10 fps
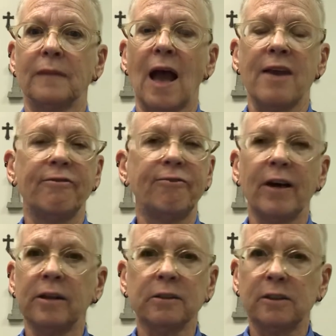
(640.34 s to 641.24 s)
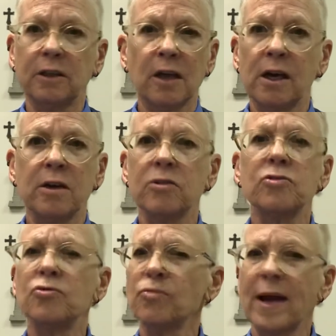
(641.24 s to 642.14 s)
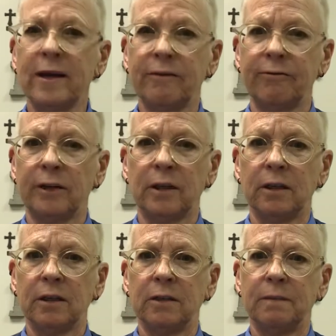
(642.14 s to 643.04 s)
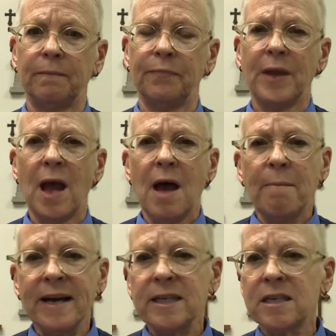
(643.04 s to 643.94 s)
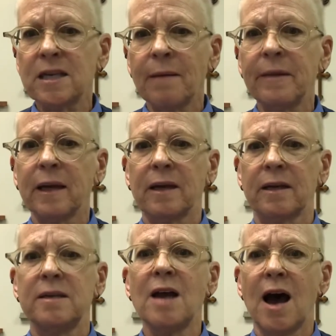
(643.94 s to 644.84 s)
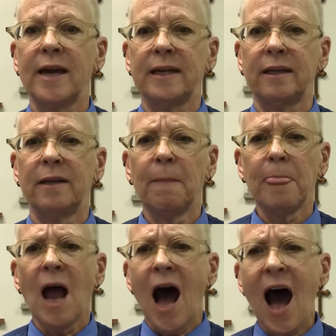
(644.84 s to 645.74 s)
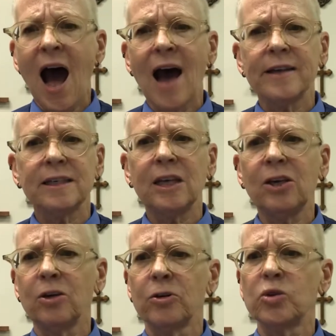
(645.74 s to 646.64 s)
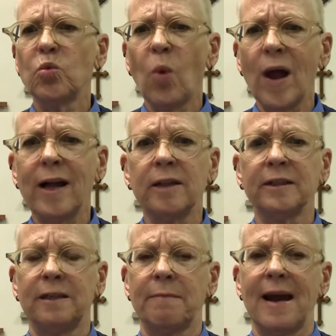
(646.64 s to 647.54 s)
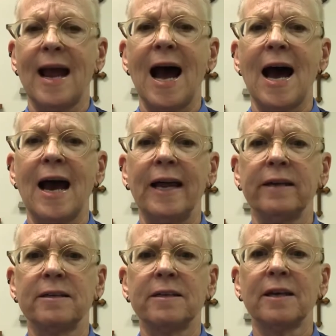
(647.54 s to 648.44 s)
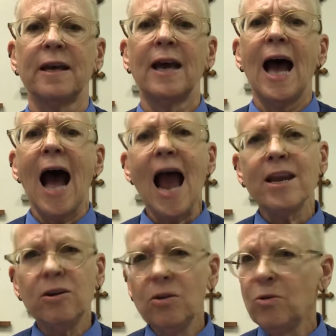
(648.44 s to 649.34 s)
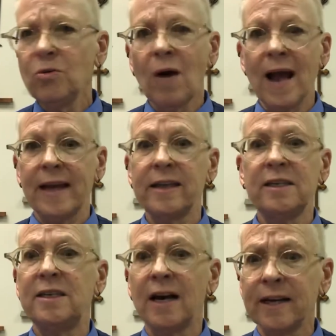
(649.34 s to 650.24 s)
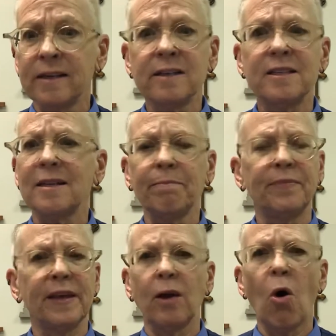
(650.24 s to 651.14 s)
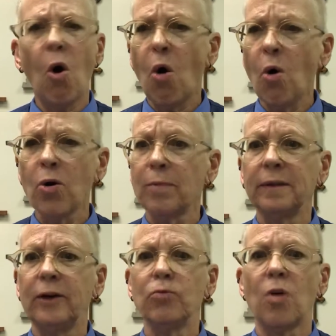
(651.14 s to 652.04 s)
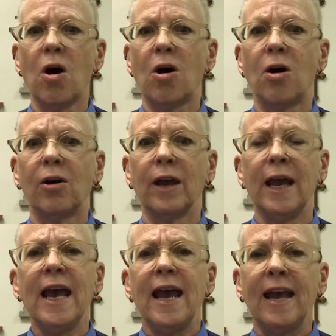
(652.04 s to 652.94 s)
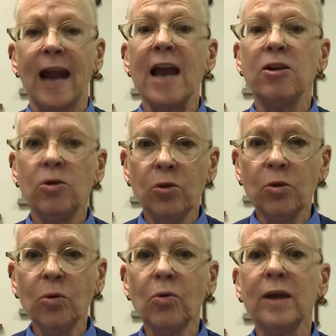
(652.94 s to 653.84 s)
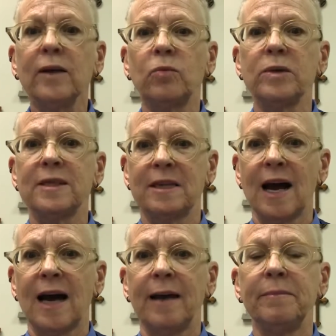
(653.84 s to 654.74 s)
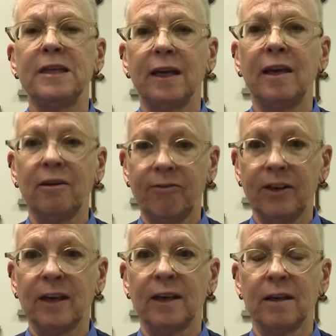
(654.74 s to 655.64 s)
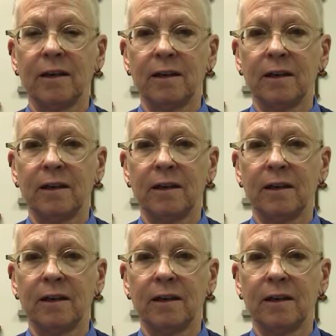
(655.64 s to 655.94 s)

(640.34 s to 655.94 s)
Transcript: I felt dreadful. My stomach knotted. Hot tears welled in my eyes. I knew I had done something horribly wrong, and I knew it was time to give in